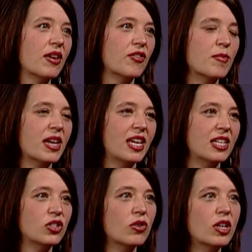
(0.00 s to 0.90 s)
that for my
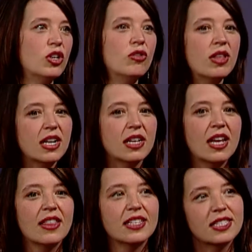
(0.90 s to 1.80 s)
kids. So I knew that,
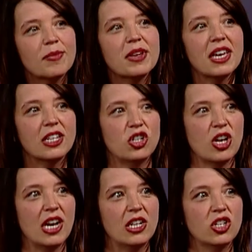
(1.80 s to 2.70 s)
that something had to
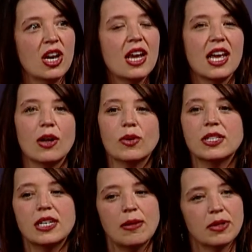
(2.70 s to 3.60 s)
change, and I
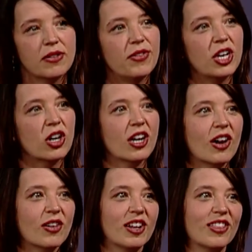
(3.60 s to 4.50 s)
wasn't able to figure it
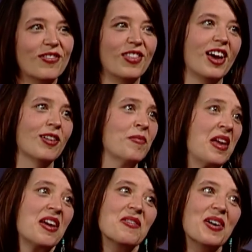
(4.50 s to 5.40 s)
out. And I thought,
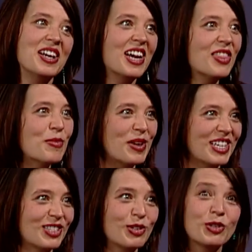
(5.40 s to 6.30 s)
why not the
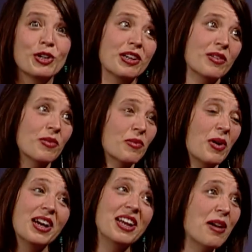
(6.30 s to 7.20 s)
biggest loser, and
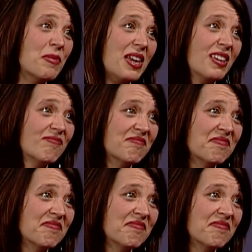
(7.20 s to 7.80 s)
why not me?